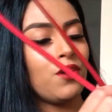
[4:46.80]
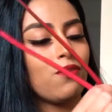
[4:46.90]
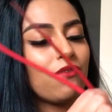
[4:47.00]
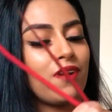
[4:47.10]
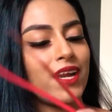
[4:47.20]

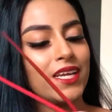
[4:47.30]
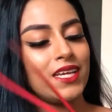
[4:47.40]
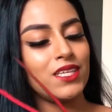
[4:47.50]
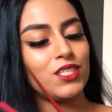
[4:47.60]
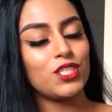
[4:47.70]

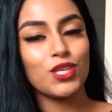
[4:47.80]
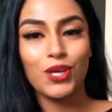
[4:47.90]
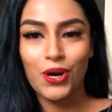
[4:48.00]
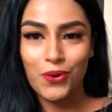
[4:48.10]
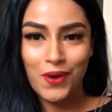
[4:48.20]
Ready to
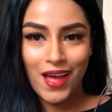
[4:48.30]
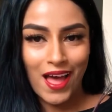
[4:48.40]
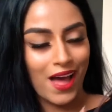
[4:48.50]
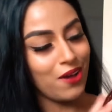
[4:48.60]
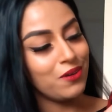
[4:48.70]
go
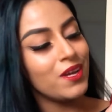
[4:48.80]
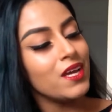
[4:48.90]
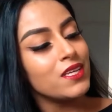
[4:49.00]
out.